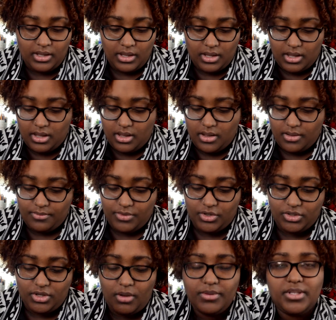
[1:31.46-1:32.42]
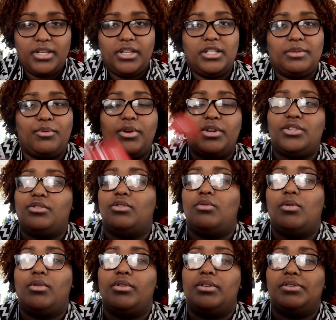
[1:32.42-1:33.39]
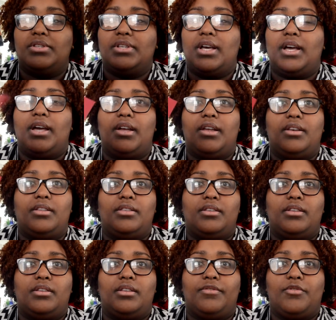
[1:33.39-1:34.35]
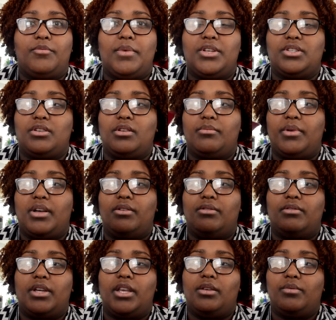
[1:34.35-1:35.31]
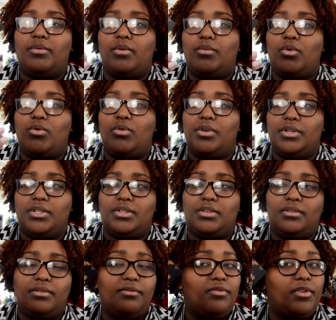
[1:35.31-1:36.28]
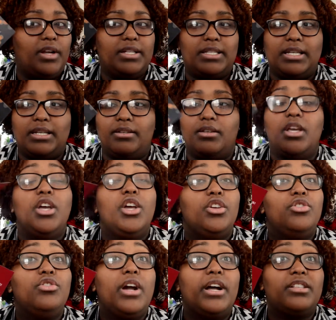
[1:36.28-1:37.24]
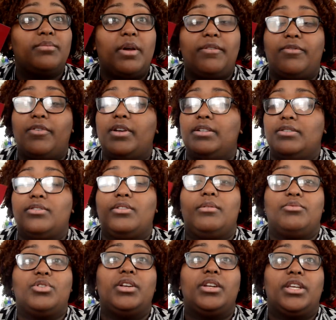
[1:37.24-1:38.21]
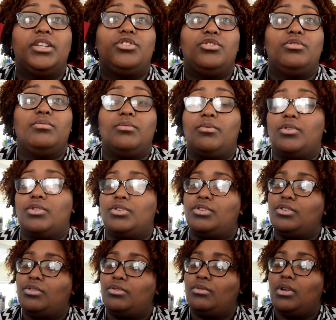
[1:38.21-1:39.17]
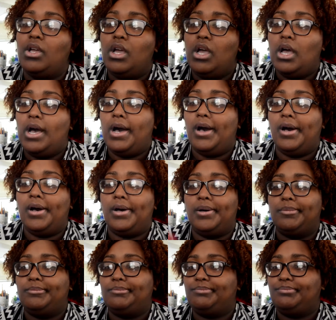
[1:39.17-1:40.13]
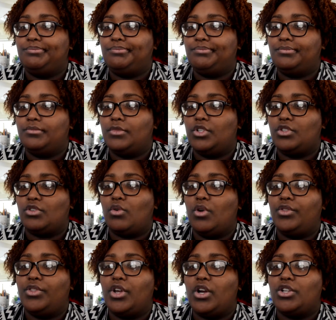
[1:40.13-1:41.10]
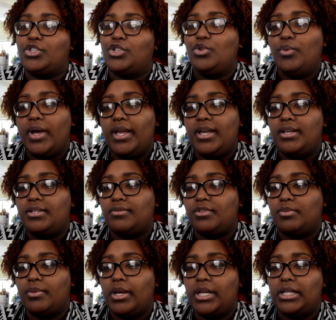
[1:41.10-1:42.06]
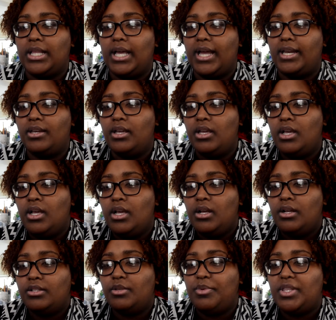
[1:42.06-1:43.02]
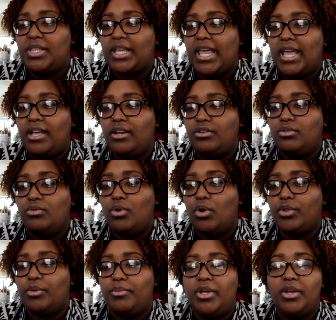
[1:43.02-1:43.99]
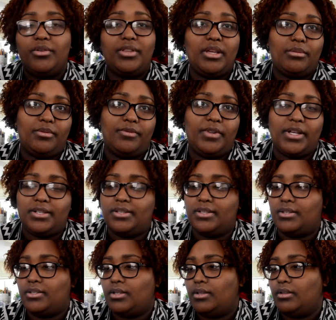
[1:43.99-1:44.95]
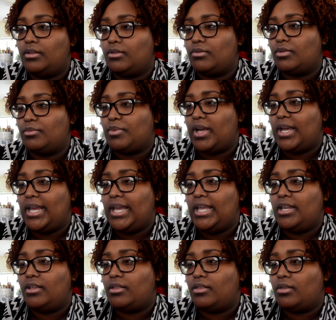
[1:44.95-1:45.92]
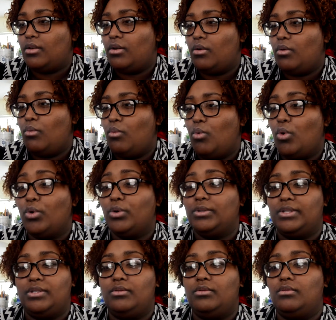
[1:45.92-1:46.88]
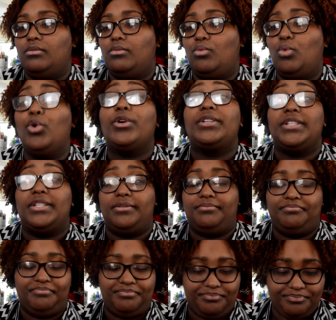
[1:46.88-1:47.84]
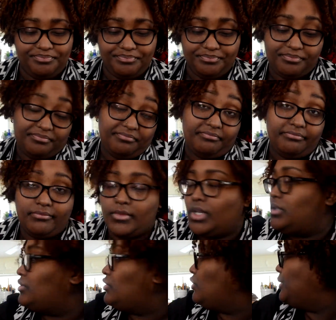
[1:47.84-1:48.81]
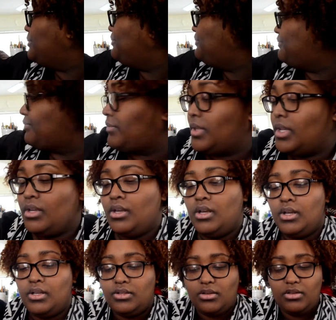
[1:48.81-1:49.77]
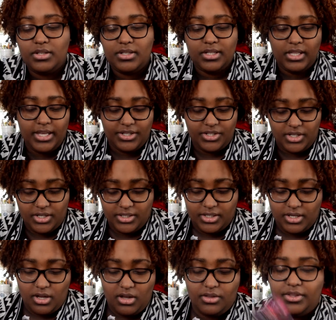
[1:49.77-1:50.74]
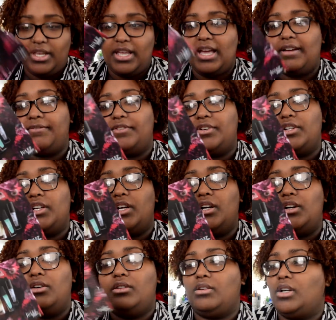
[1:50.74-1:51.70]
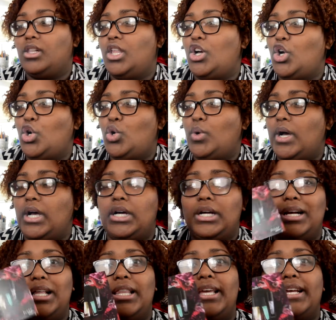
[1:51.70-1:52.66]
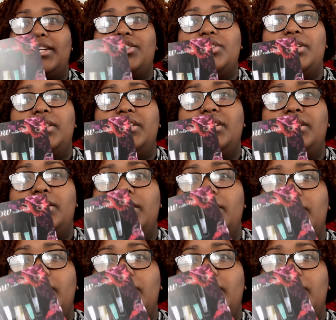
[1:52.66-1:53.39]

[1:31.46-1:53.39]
Um, there's always an inspirational quote inside and then information about getting rewards, friends. And then you guys are my friends, so I'm trying to get you rewards too. Um, there's a quote, there are two ways of spreading light, to be the candle or the mirror that reflects it. This was by Edith Wart Wharton. Sure. So this collection is called the Afterglow Glow Collection.